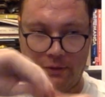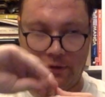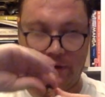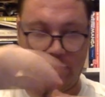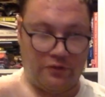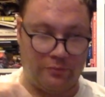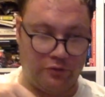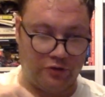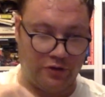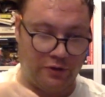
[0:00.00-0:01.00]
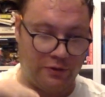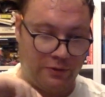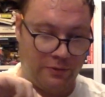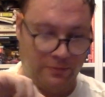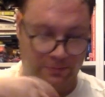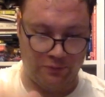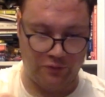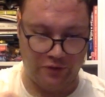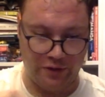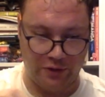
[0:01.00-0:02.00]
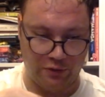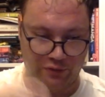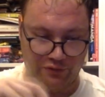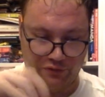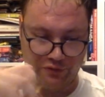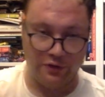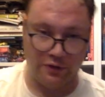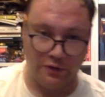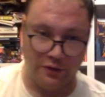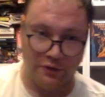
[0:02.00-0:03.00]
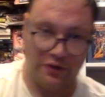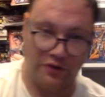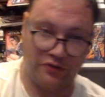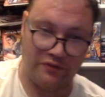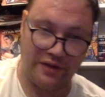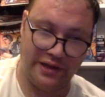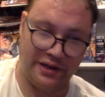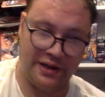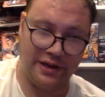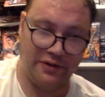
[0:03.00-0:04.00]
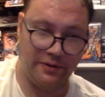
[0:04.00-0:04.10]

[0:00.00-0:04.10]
is I'm just going to take off the civilian head,